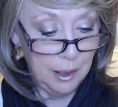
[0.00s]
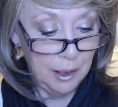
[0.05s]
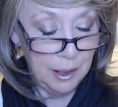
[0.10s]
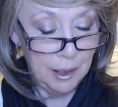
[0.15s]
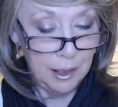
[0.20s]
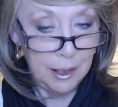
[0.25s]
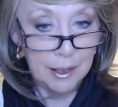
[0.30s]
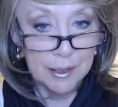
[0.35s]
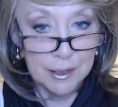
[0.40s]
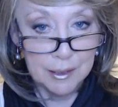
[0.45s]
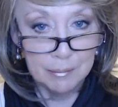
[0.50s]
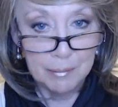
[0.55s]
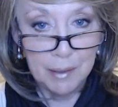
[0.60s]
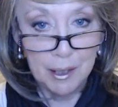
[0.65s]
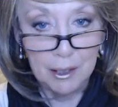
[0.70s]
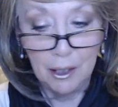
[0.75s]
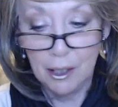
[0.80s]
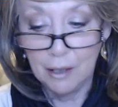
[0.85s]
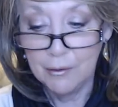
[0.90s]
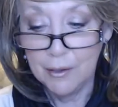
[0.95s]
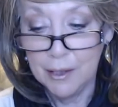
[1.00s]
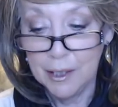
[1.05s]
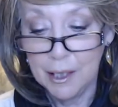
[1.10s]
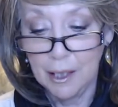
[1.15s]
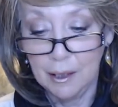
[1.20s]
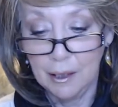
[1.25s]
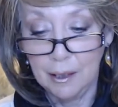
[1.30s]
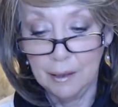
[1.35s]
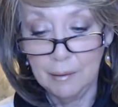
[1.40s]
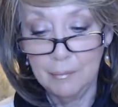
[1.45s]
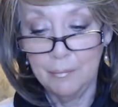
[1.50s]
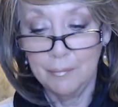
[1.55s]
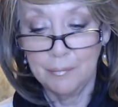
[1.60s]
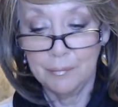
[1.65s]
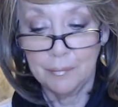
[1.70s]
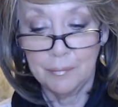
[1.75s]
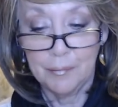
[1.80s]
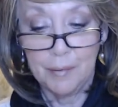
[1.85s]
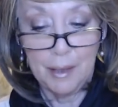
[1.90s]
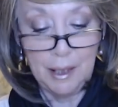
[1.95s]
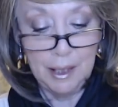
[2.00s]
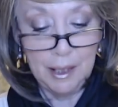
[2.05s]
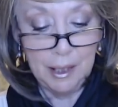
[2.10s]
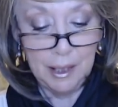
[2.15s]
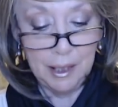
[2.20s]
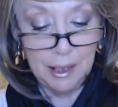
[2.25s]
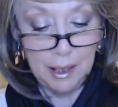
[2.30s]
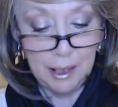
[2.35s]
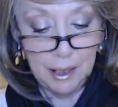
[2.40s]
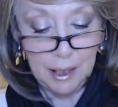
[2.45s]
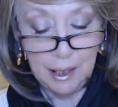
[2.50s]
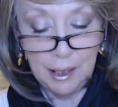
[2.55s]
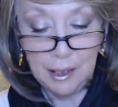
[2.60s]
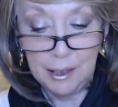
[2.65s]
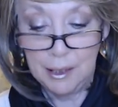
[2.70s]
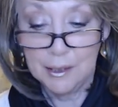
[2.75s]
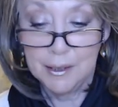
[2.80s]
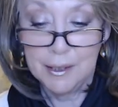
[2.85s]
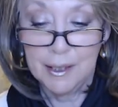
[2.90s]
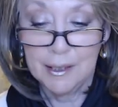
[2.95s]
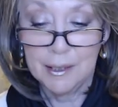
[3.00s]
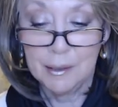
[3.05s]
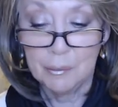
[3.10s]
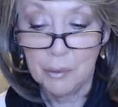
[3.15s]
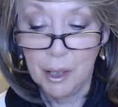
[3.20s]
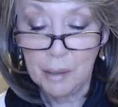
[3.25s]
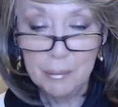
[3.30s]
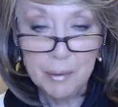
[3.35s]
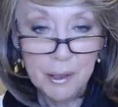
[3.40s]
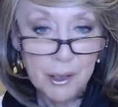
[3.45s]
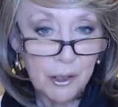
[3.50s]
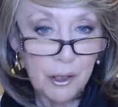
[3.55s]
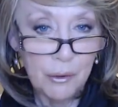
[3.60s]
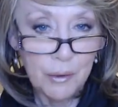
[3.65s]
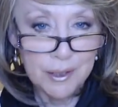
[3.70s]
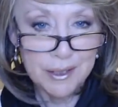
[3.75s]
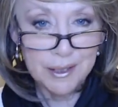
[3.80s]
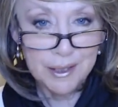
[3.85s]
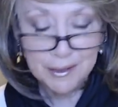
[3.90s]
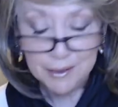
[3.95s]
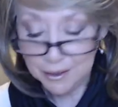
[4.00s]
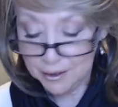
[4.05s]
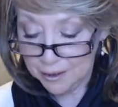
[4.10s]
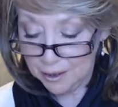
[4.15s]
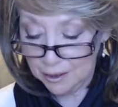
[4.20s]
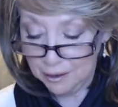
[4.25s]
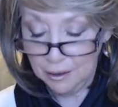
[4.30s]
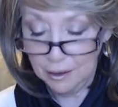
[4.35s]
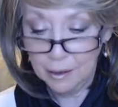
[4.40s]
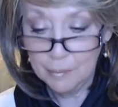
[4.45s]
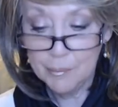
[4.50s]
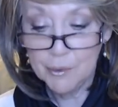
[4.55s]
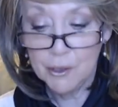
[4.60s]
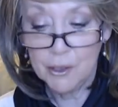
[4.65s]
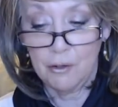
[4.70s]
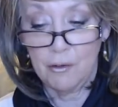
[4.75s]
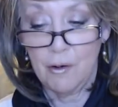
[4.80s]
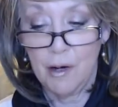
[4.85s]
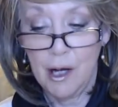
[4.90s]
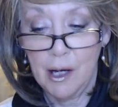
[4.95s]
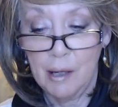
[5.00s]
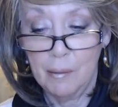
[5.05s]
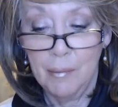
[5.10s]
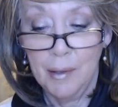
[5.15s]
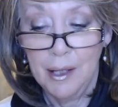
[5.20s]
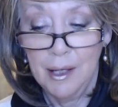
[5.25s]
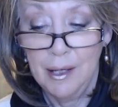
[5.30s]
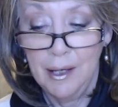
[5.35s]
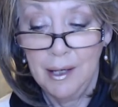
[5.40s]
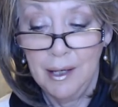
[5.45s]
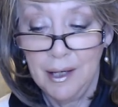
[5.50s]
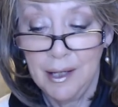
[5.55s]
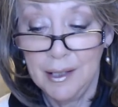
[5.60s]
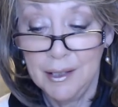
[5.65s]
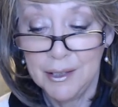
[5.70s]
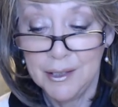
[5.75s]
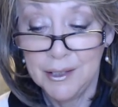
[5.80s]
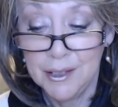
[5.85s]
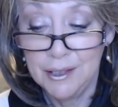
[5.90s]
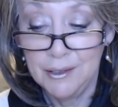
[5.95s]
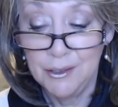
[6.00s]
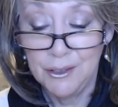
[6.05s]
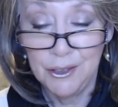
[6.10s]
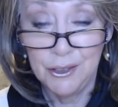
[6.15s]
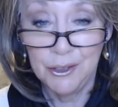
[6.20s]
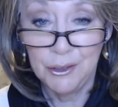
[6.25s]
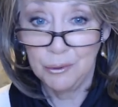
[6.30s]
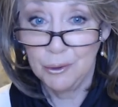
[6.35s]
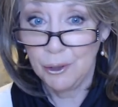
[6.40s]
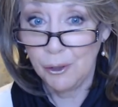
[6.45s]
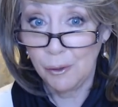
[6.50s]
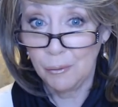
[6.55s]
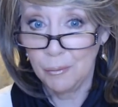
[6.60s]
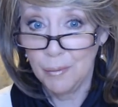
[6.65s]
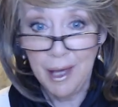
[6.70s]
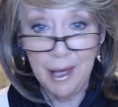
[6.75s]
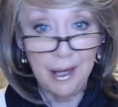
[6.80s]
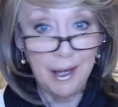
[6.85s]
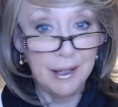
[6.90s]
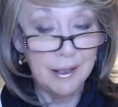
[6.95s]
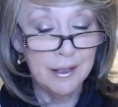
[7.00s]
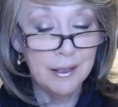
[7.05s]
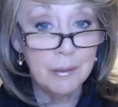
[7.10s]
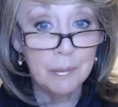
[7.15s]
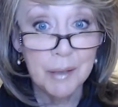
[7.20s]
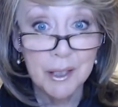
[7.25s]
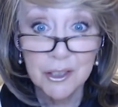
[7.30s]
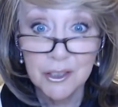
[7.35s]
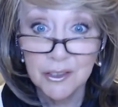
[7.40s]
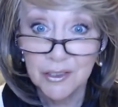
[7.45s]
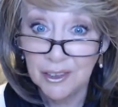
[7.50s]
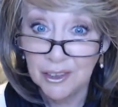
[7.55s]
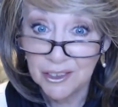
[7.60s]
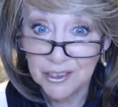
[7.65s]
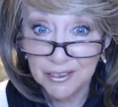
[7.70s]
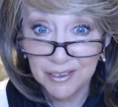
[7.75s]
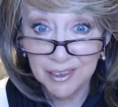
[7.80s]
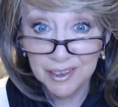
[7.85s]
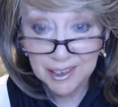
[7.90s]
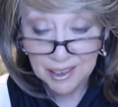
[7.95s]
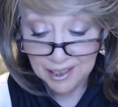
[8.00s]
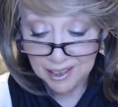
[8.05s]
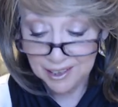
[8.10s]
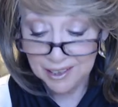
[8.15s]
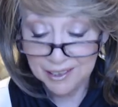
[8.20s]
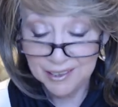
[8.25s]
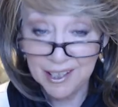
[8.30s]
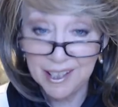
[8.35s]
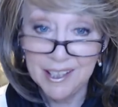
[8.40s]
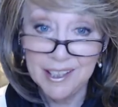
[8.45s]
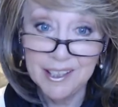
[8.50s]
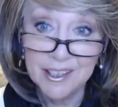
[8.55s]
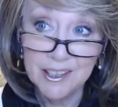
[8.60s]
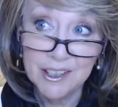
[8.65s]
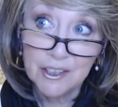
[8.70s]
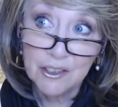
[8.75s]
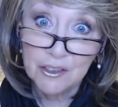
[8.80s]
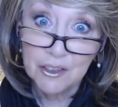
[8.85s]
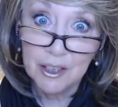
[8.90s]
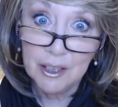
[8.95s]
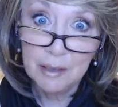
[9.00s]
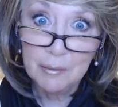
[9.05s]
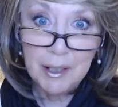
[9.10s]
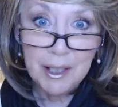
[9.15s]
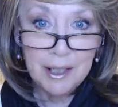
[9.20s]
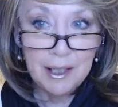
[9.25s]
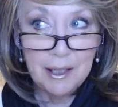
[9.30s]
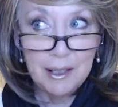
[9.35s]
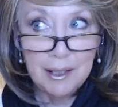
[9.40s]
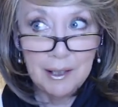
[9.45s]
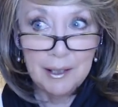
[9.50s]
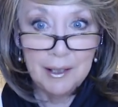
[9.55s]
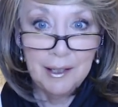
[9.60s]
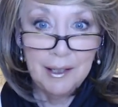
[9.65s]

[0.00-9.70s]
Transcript: It's by Laura Geller, and it says Prep and Go. It says it's a lip scrub and a tint duo. And in the picture, it looked really like a nice, creamy,